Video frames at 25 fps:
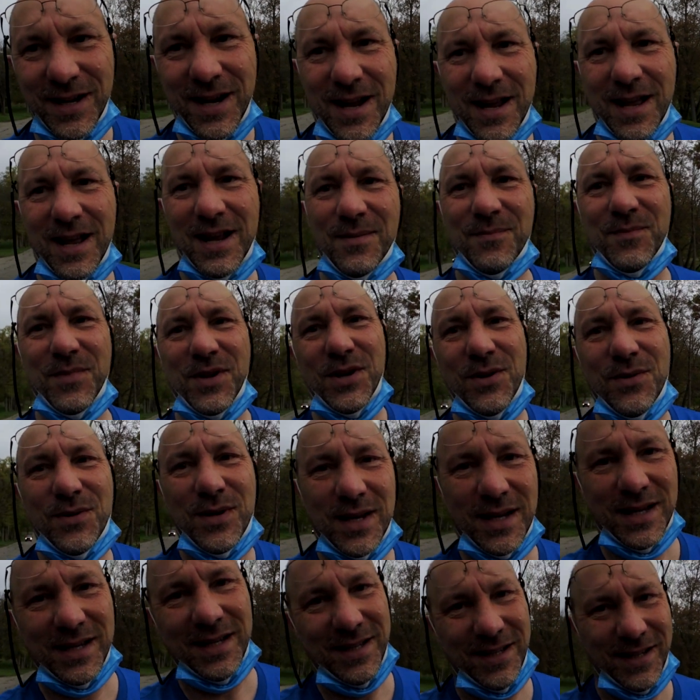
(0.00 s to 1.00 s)
and
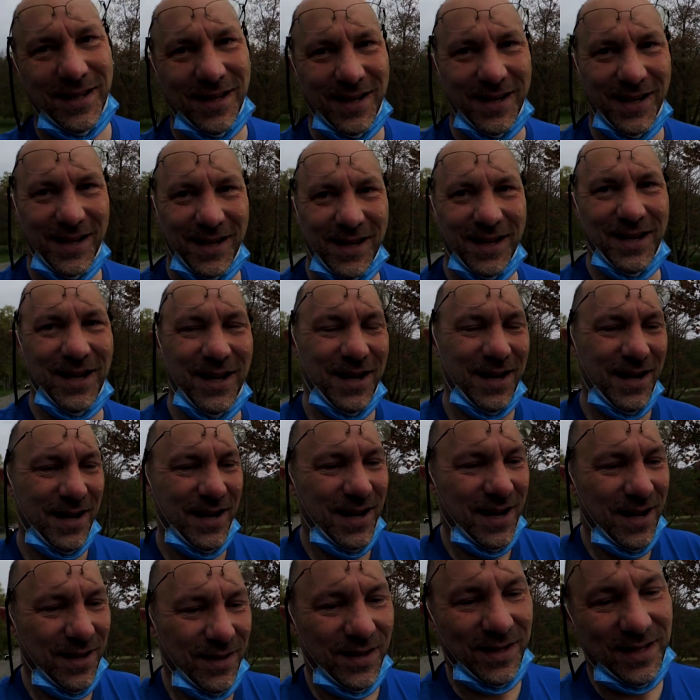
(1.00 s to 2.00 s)
mucus
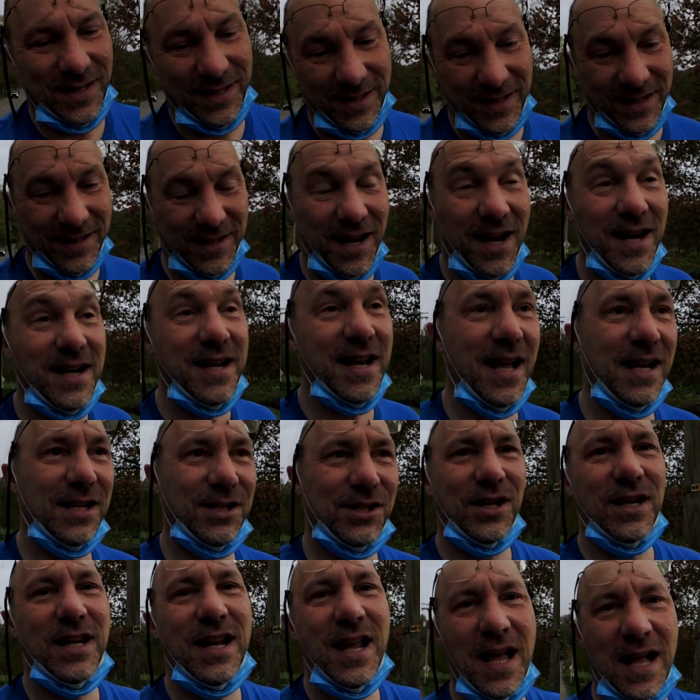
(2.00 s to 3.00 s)
that's designed to
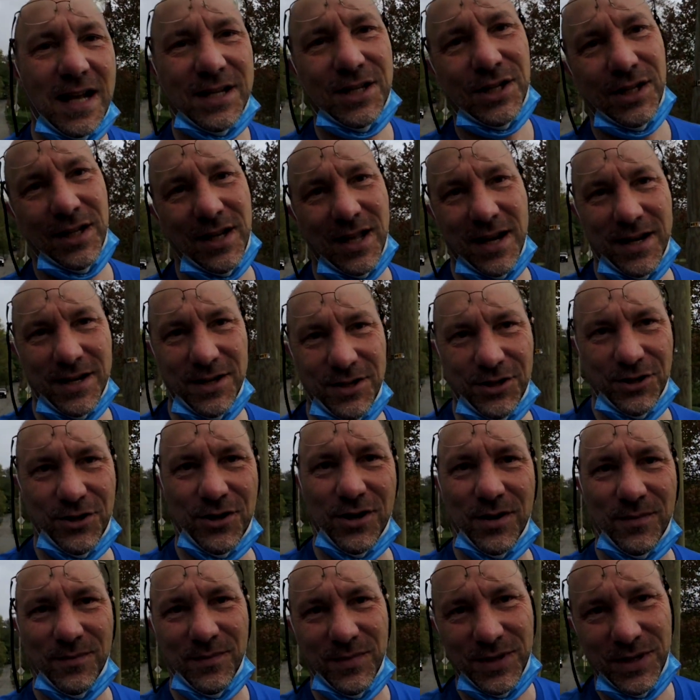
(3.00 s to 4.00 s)
actually catch a lot of
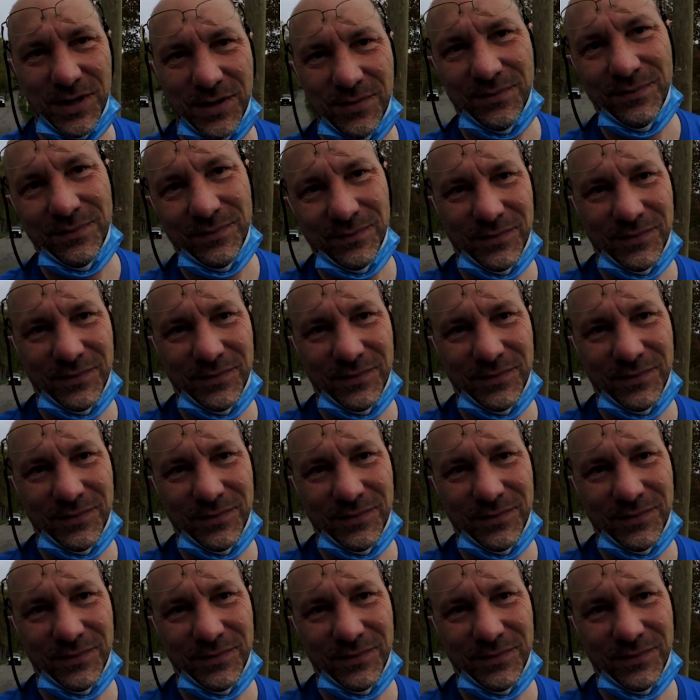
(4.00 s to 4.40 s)
germs.